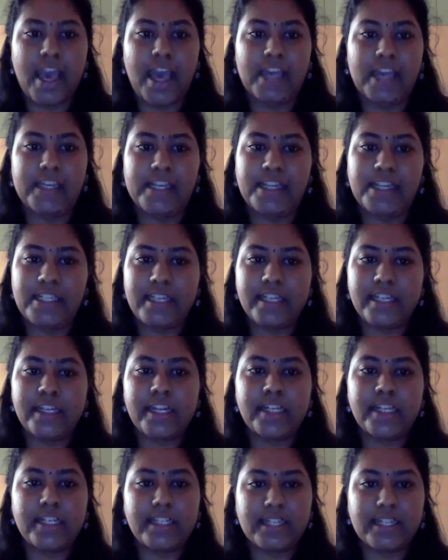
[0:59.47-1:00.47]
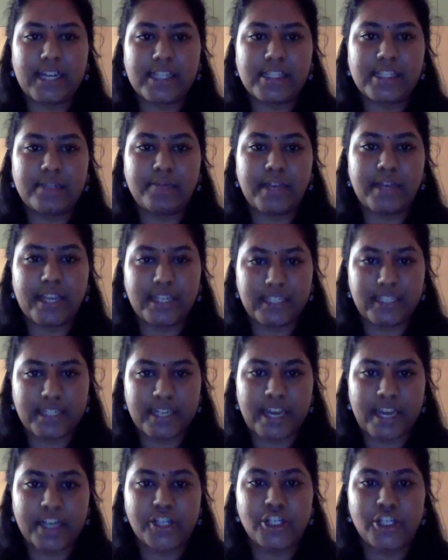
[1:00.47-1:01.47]
an integrated customer
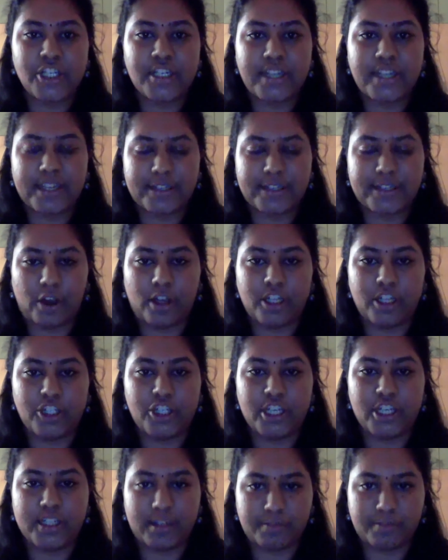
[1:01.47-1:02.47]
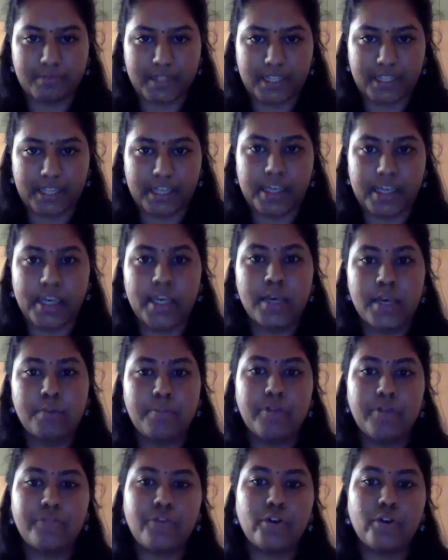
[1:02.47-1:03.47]
interaction technology company,
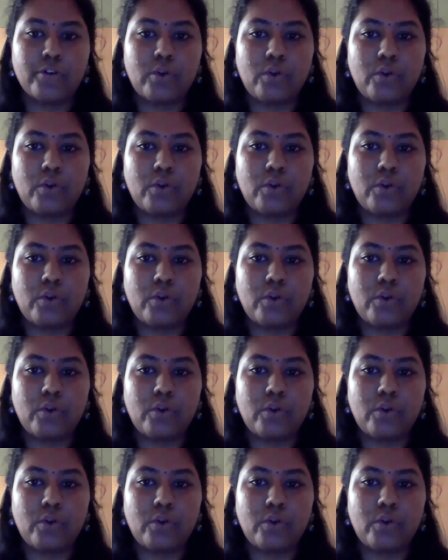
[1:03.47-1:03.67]
before